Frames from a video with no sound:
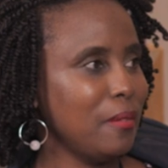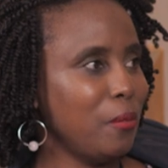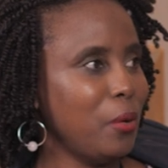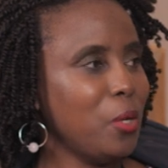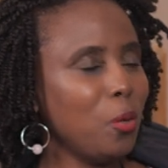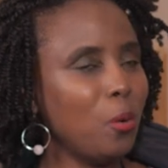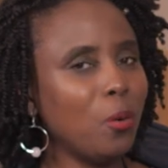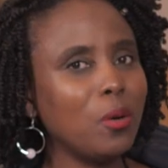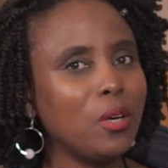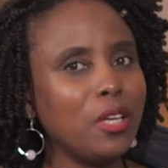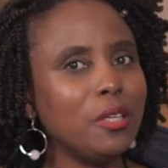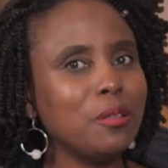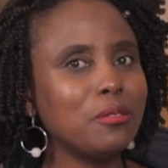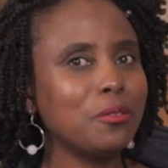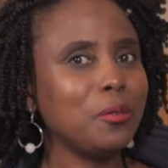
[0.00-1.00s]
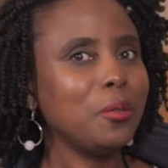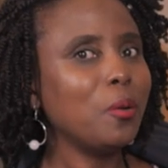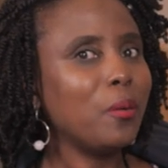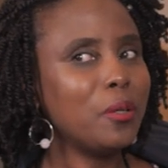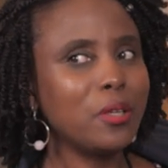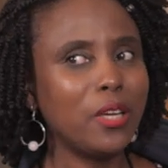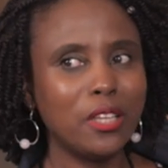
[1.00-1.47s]
When you go and leave, we don't
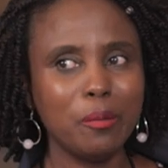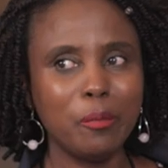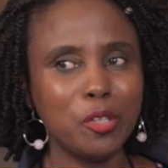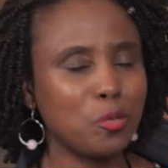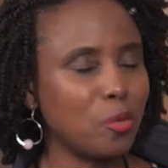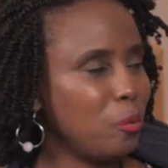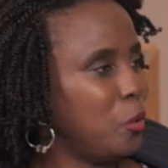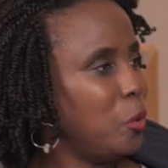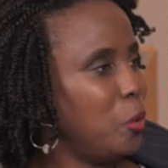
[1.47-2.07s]
want to get emails from